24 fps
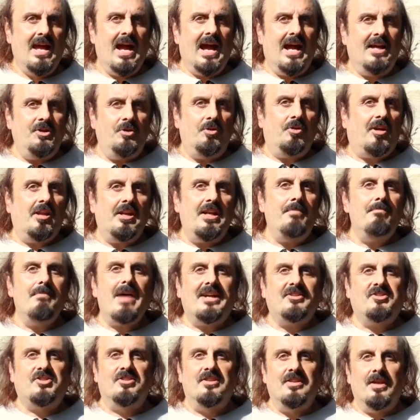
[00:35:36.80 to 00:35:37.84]
And you can
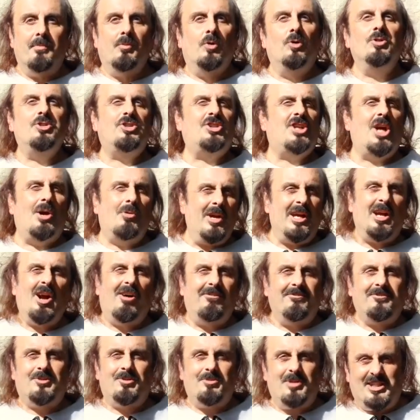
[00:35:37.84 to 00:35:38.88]
imagine them all showing
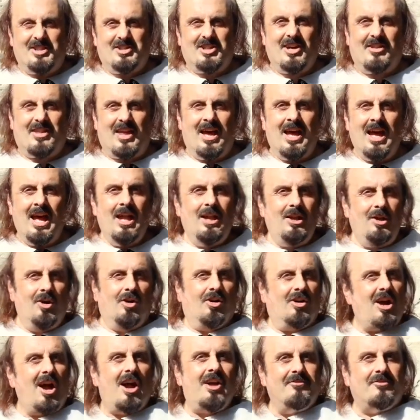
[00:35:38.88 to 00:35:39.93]
off to each other.
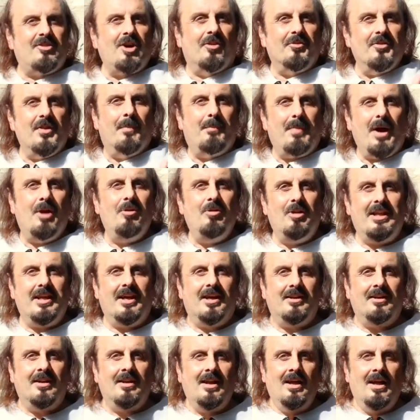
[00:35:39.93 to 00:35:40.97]
Look, I've got
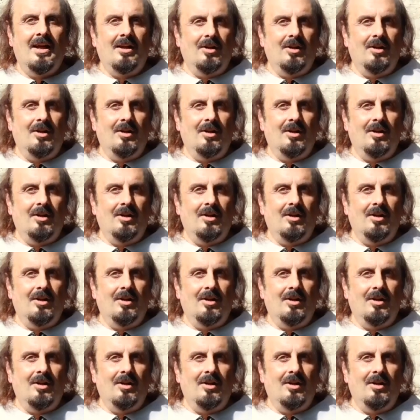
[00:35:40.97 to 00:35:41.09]
Napoleon.